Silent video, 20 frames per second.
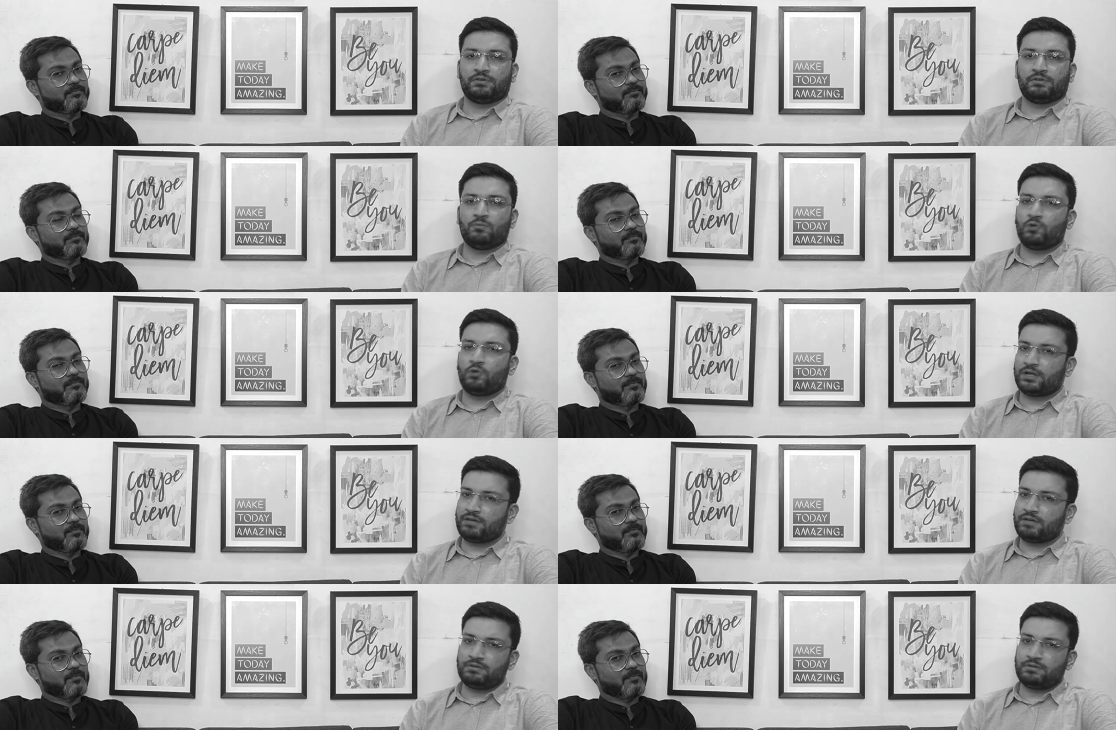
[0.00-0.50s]

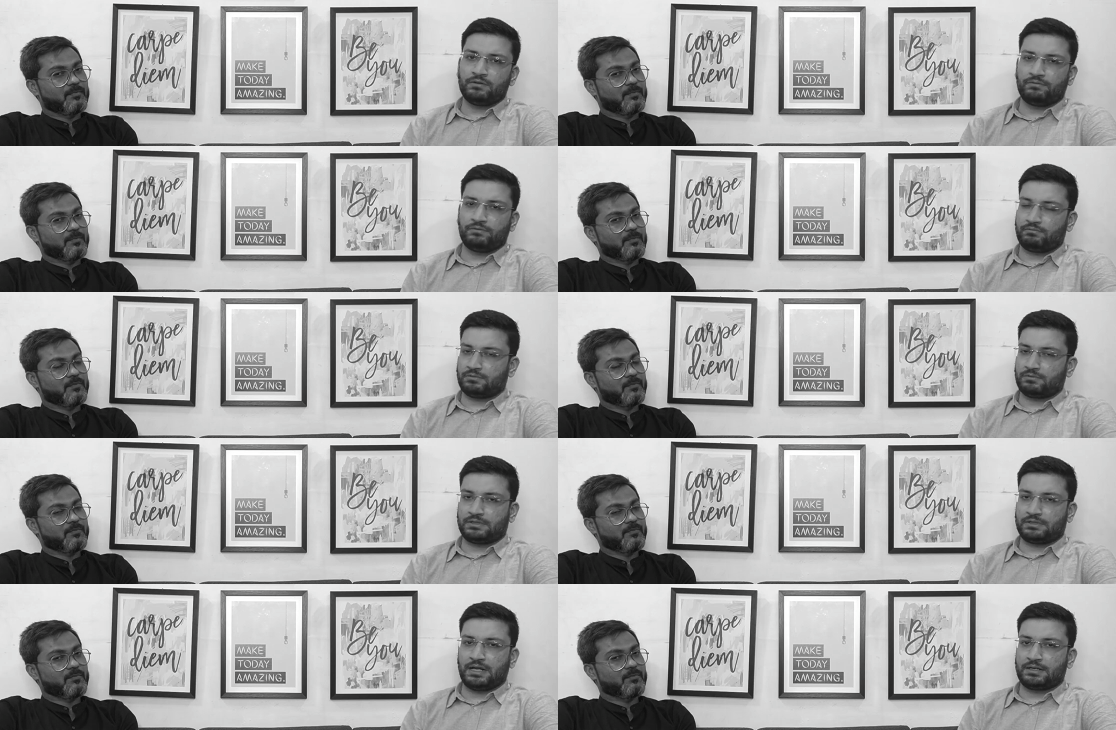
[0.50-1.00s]
Speaker 1: from whatever
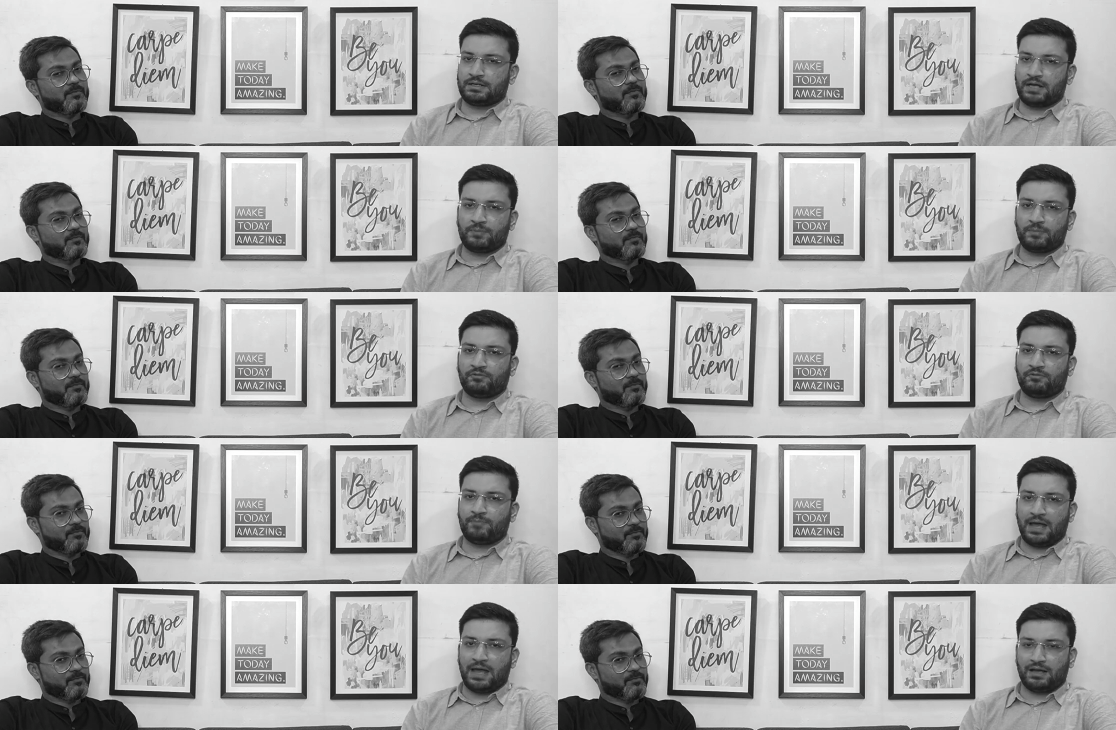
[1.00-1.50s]

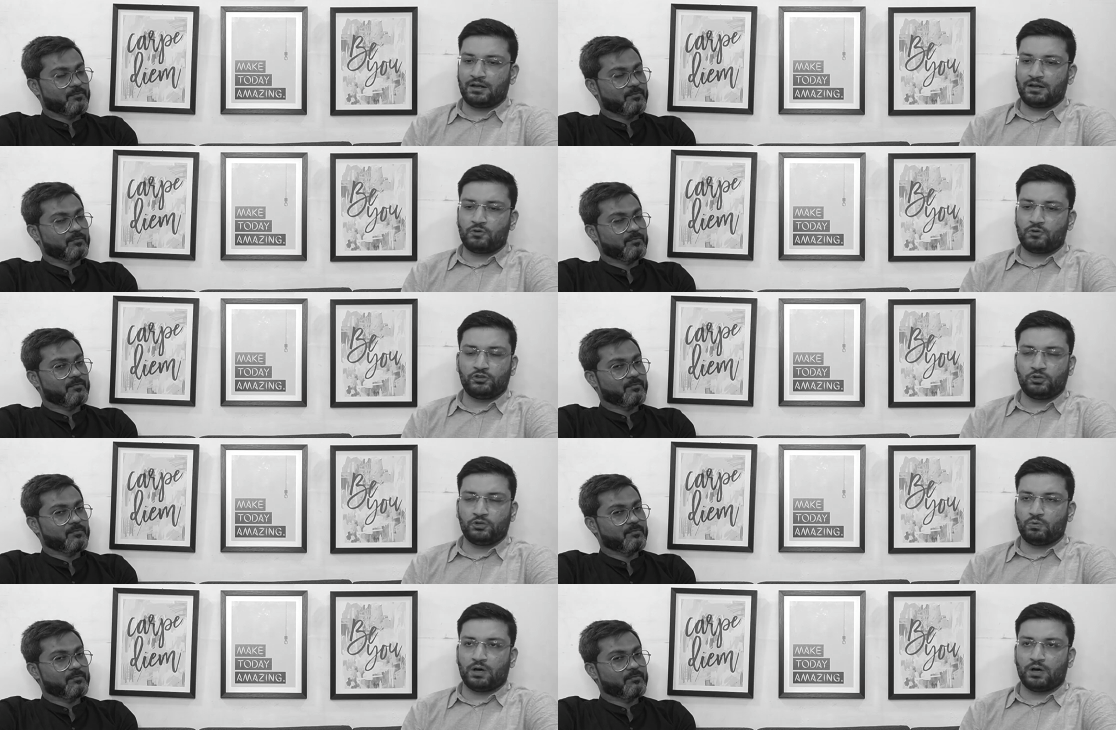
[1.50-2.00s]
type of
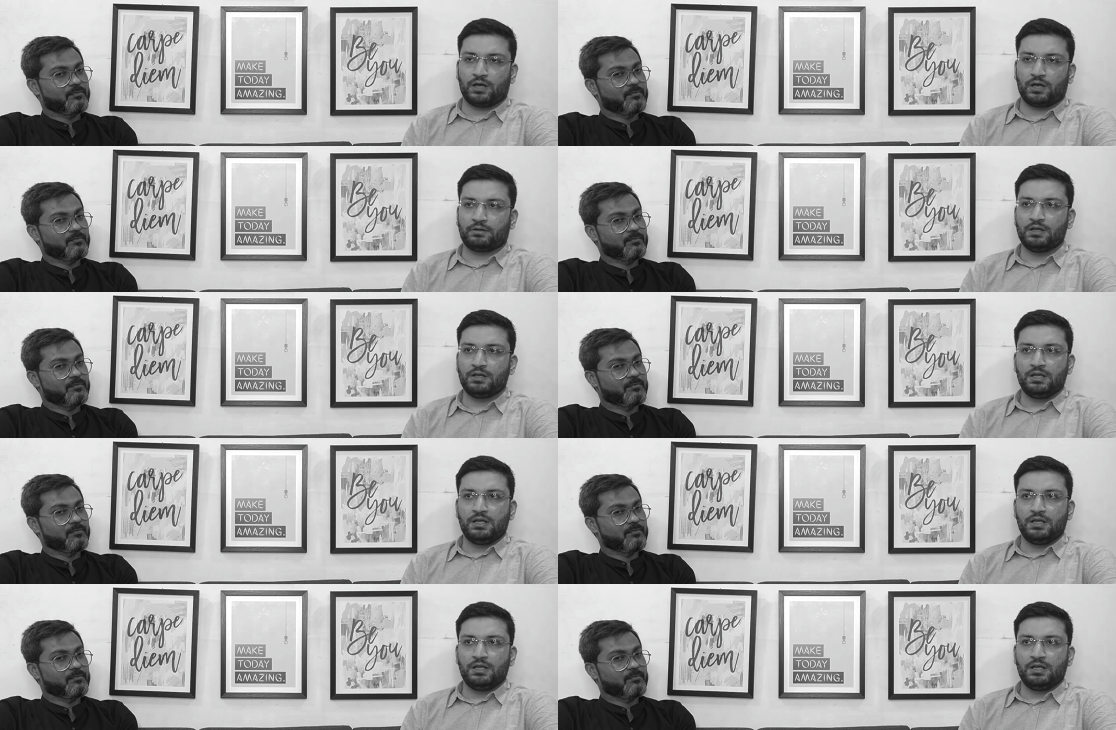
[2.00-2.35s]
background you are